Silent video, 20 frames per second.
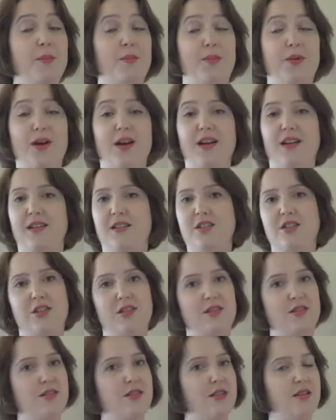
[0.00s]
but
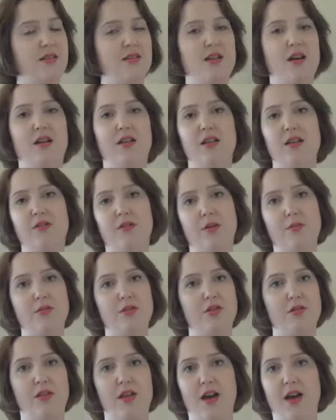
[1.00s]
just does not live up
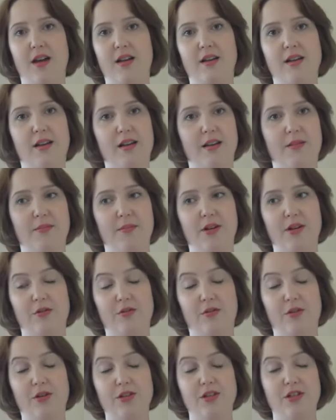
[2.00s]
to that,
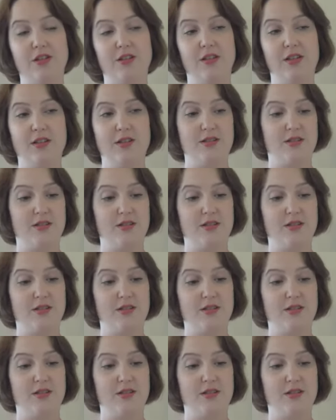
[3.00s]
unfortunately.